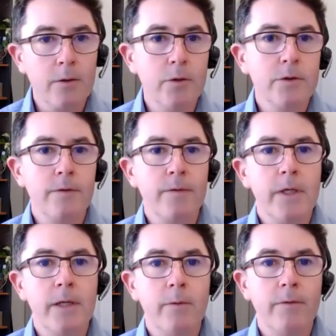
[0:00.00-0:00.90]
the course of the
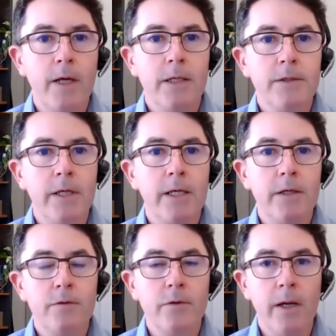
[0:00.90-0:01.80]
year, we've had a
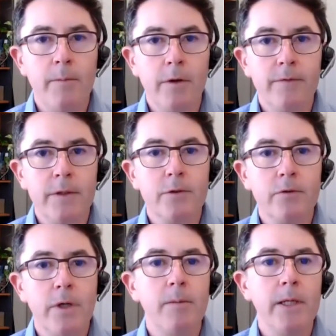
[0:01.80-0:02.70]
steady stream of
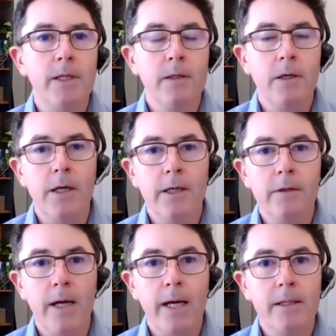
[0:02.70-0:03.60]
extremely
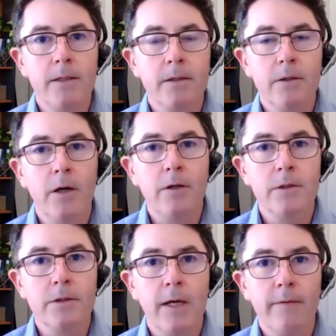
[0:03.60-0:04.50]
high-grade gold
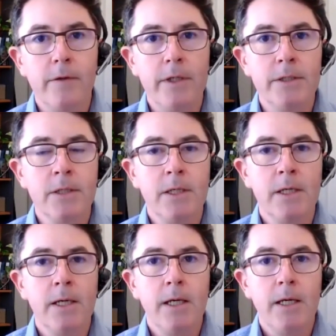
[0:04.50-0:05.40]
discoveries,
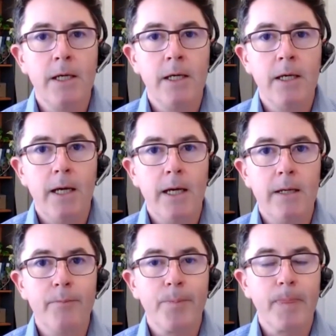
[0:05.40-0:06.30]

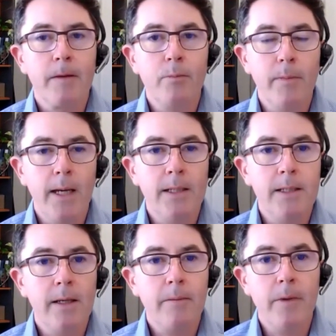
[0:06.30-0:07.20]

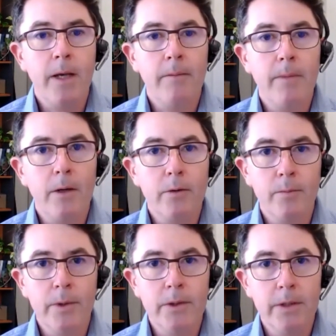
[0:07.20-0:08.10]
mainly at
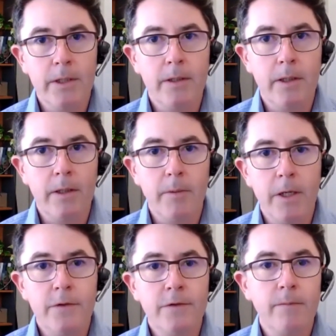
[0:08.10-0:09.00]
Mulgabill
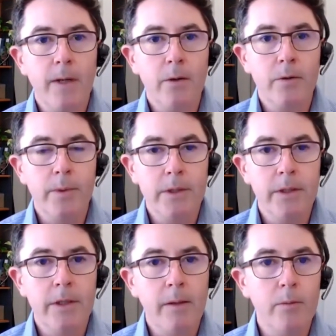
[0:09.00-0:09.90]
and east of
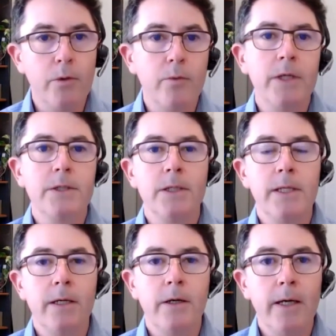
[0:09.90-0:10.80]
Mulgabill, and then more
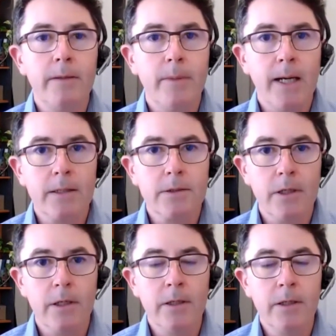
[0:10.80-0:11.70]
recently at Ironbark.
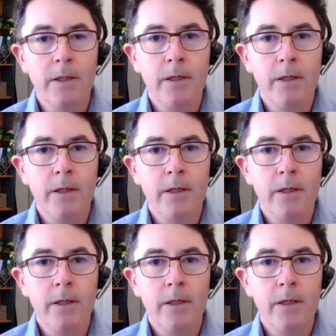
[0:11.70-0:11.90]
So